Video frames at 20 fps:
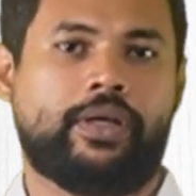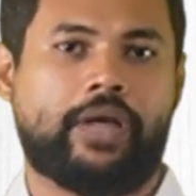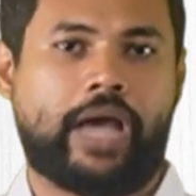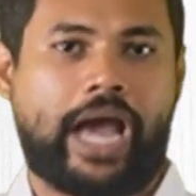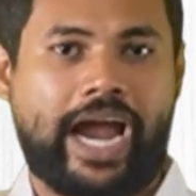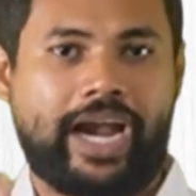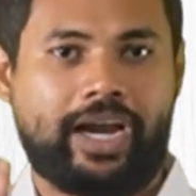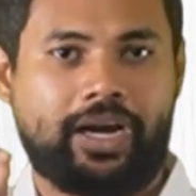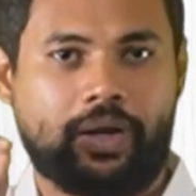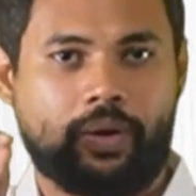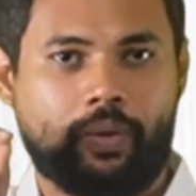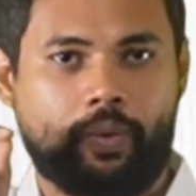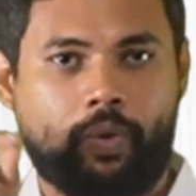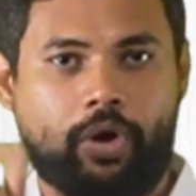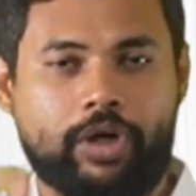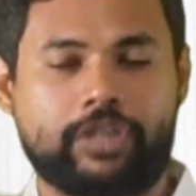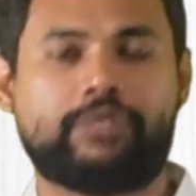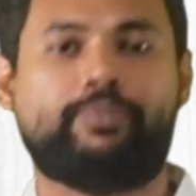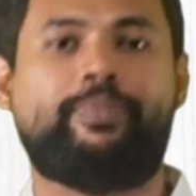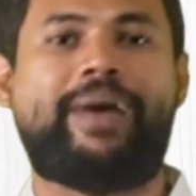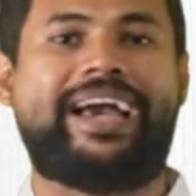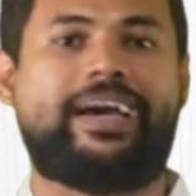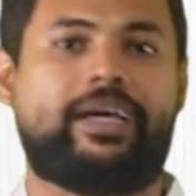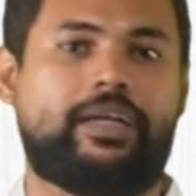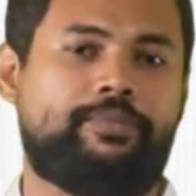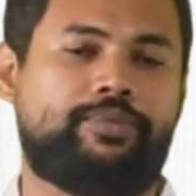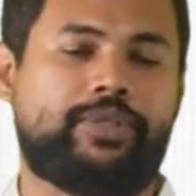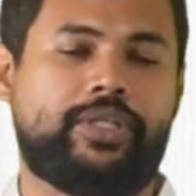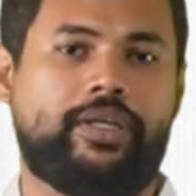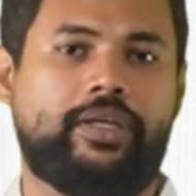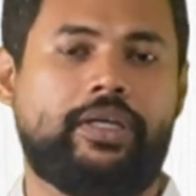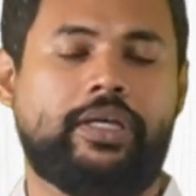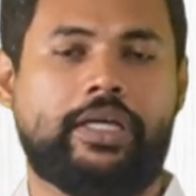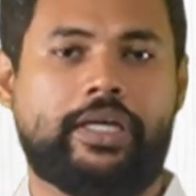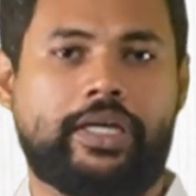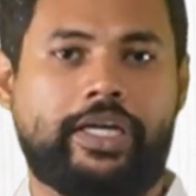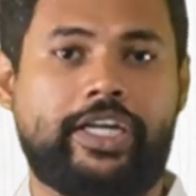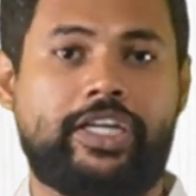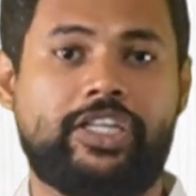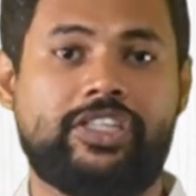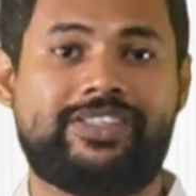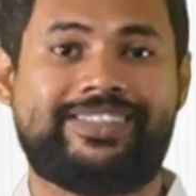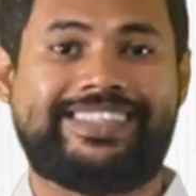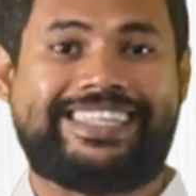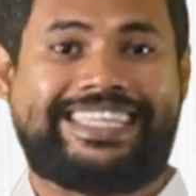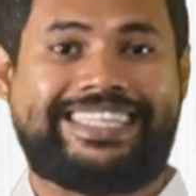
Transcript: And what is bankruptcy? It is